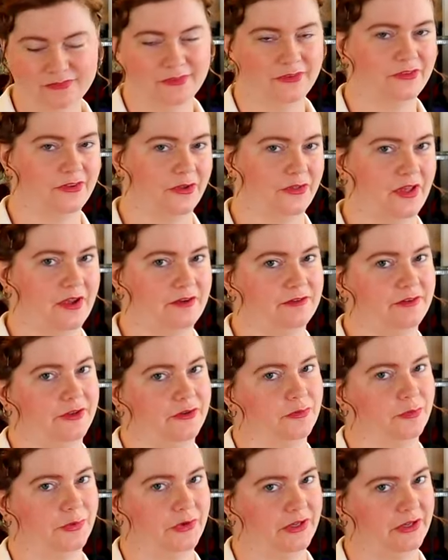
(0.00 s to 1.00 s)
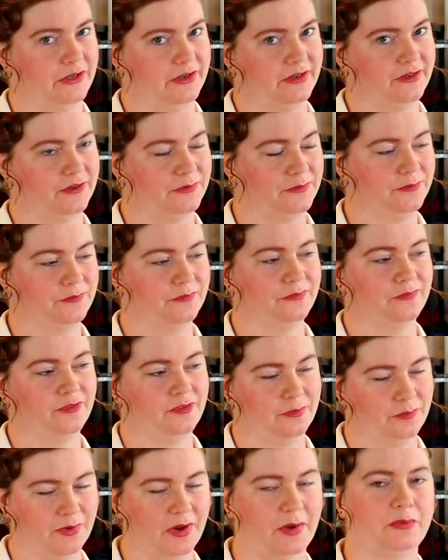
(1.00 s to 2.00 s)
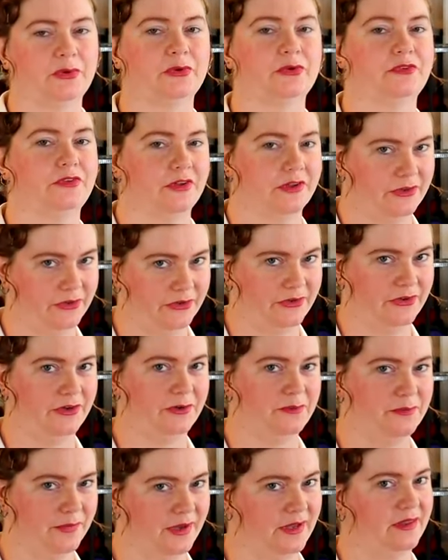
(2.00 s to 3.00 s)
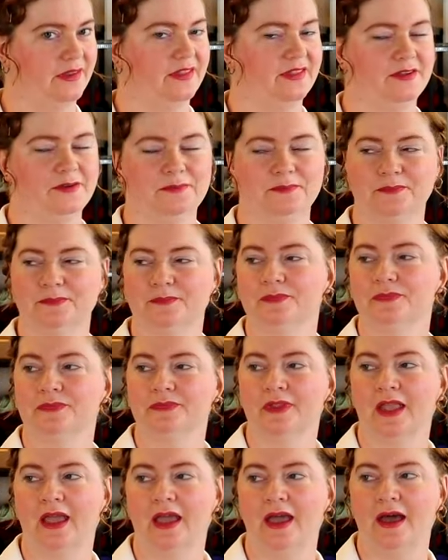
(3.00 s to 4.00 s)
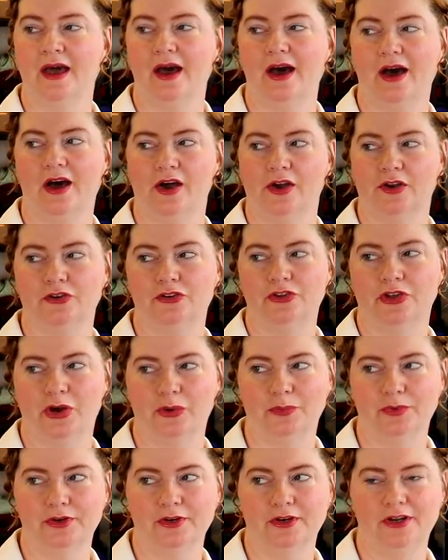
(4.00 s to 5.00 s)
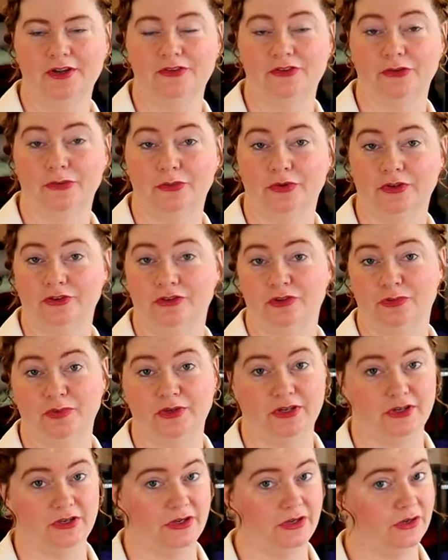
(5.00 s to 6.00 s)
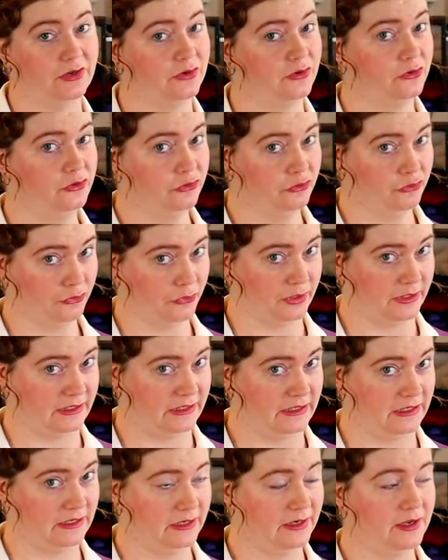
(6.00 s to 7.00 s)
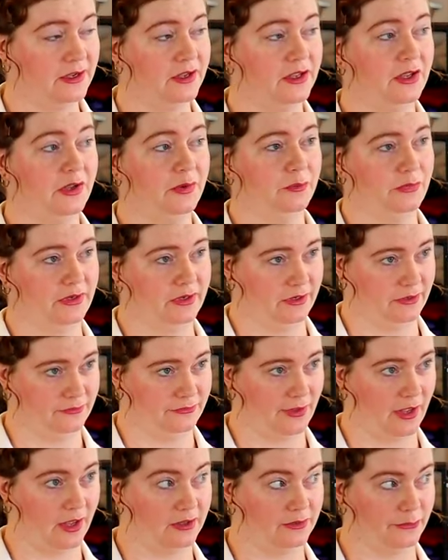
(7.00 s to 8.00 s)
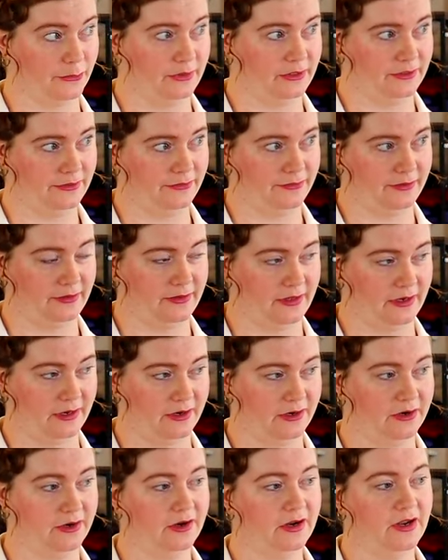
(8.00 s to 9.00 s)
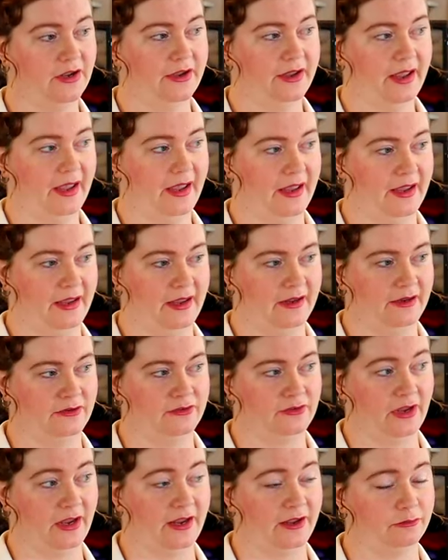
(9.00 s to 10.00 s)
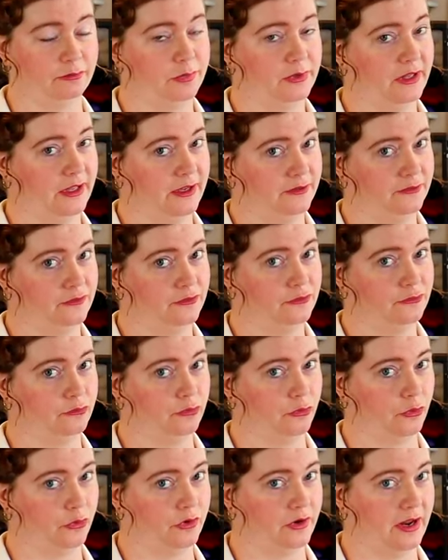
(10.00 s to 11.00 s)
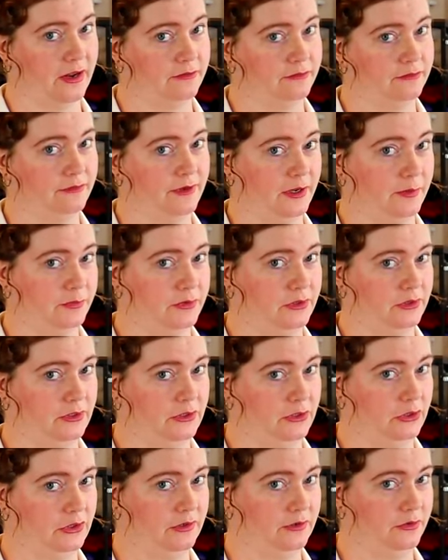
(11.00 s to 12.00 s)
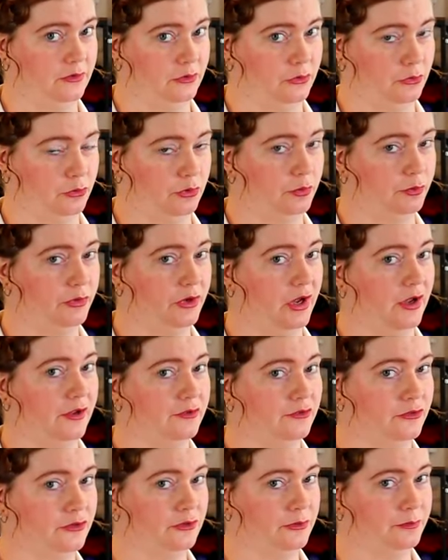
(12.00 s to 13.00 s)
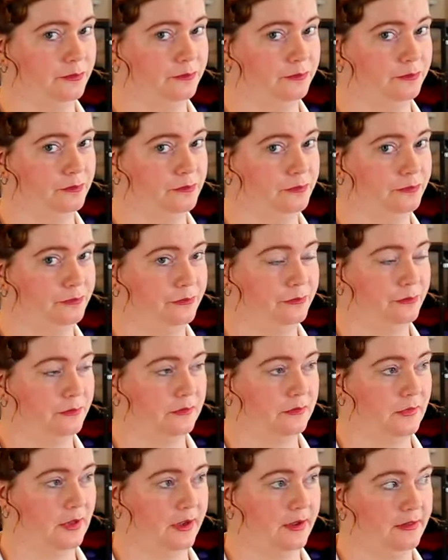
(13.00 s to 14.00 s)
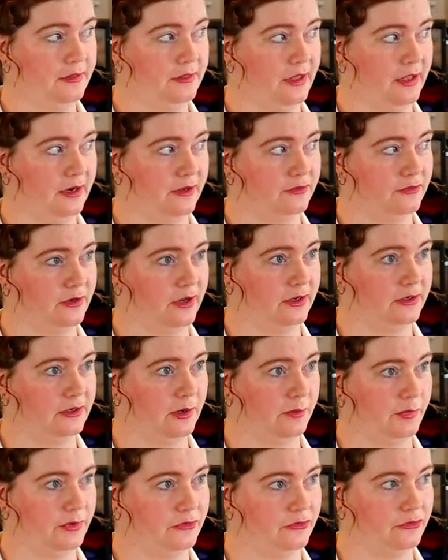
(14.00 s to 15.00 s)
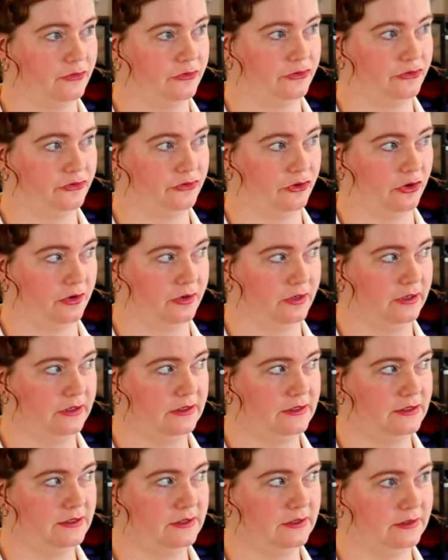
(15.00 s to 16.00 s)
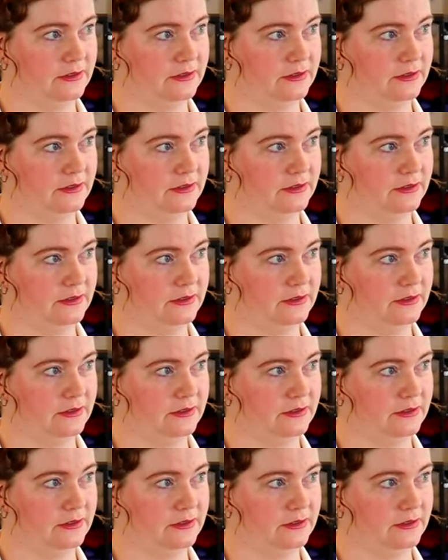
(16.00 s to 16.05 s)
So that feels pretty good. September was a good month. October is going to be tricky because Halloween is in there and I have plans for a family group costume that has not yet been started.